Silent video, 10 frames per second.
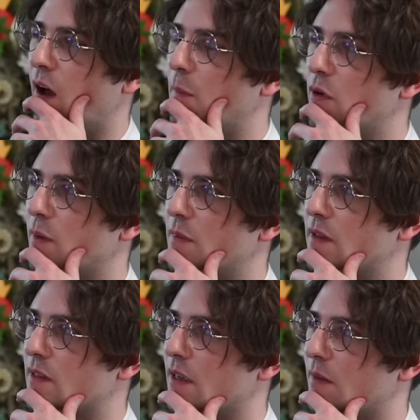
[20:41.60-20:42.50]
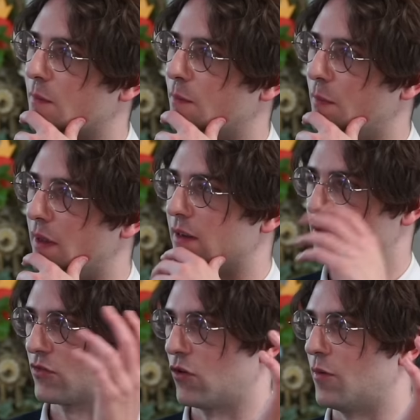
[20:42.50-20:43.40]
i put up these like big
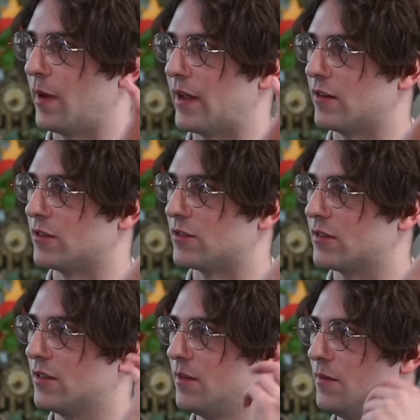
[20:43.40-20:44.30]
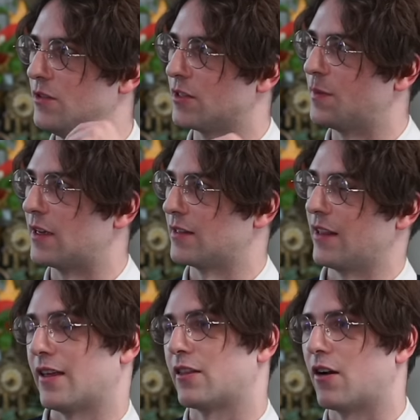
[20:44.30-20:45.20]
scroll banners just because i
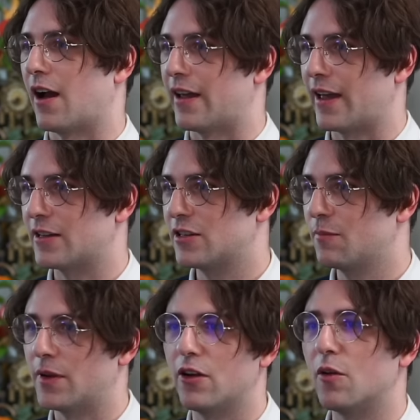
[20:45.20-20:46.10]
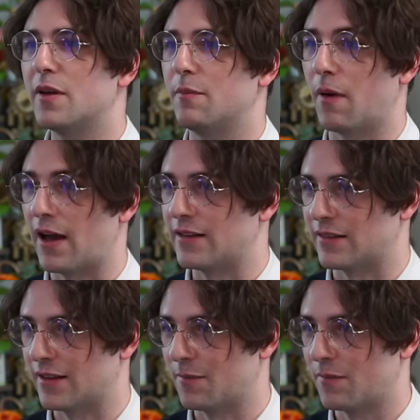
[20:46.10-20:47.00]
think they're eye catching but nobody buys
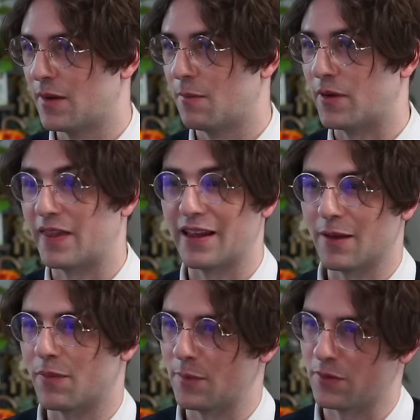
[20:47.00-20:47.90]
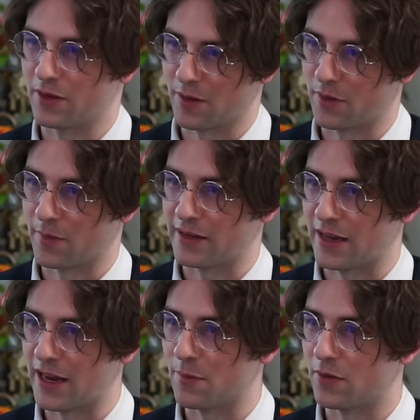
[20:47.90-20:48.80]
them but they get people to come to my
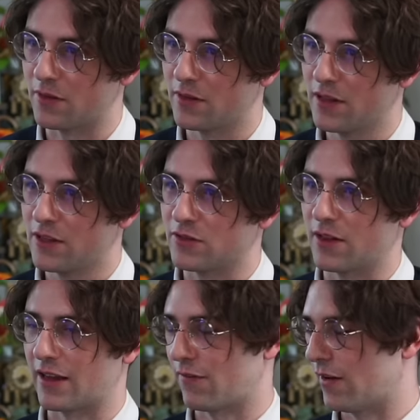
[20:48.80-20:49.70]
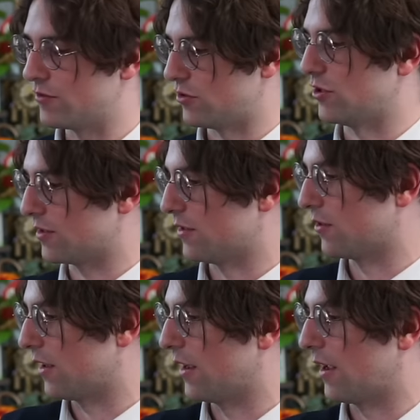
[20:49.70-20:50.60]
table so like if I was just
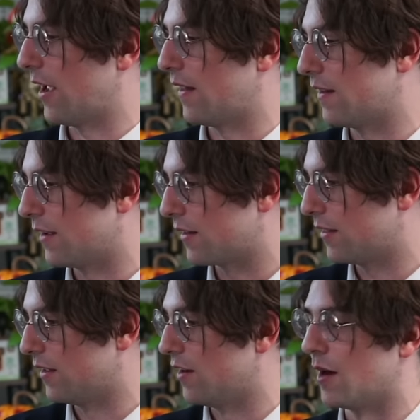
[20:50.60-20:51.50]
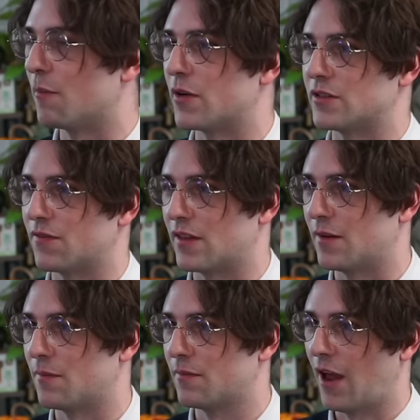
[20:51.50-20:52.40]
looking at like the numbers of
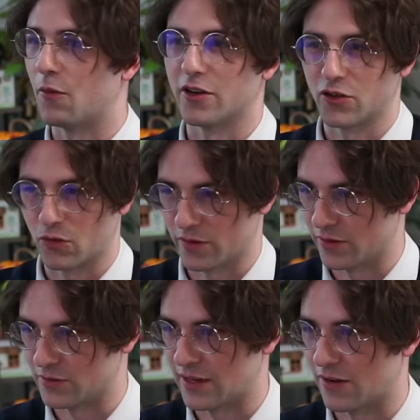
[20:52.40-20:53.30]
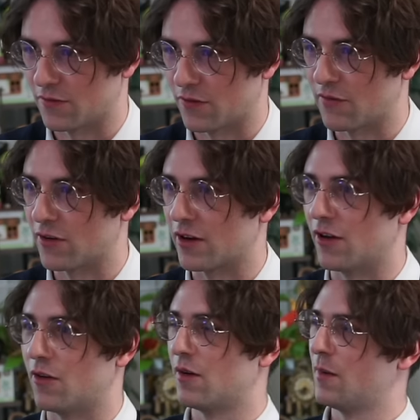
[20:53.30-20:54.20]
them, I would have tore those down forever
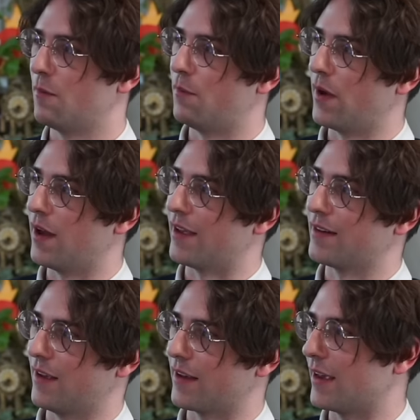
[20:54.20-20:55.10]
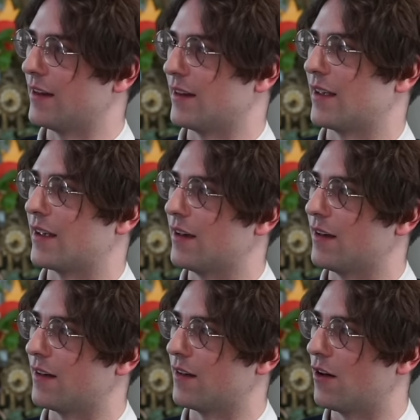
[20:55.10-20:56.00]
ago. Yeah. But again, in like
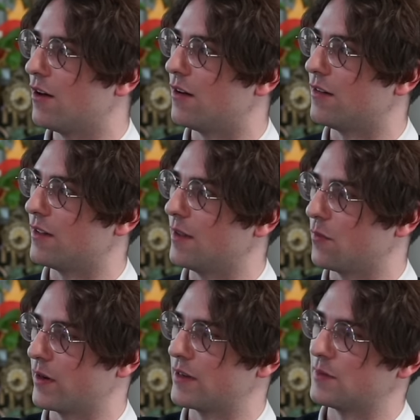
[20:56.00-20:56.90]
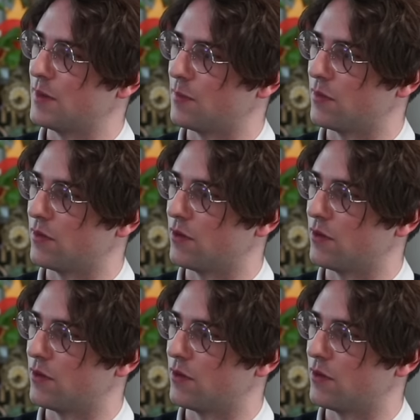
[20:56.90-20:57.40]
a hall, it brings people